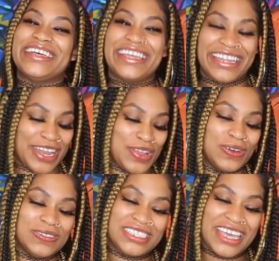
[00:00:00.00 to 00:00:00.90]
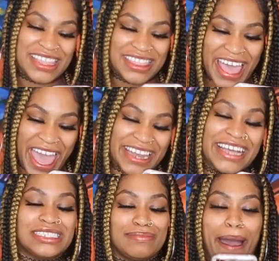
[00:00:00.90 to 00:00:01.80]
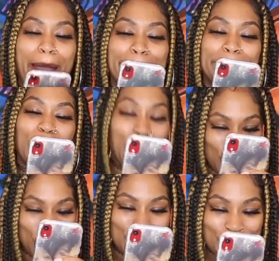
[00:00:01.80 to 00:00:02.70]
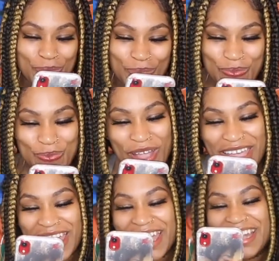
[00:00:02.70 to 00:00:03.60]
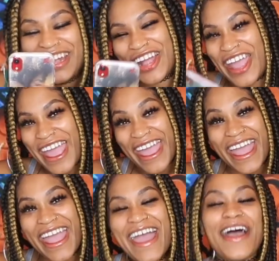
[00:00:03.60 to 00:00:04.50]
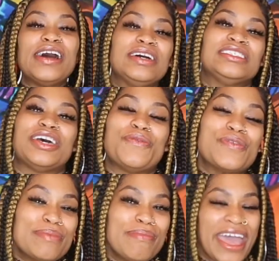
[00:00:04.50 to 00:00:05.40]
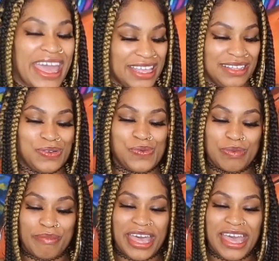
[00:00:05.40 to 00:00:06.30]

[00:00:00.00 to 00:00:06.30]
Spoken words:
And I know who said that. That's my boo, girl. So we met, we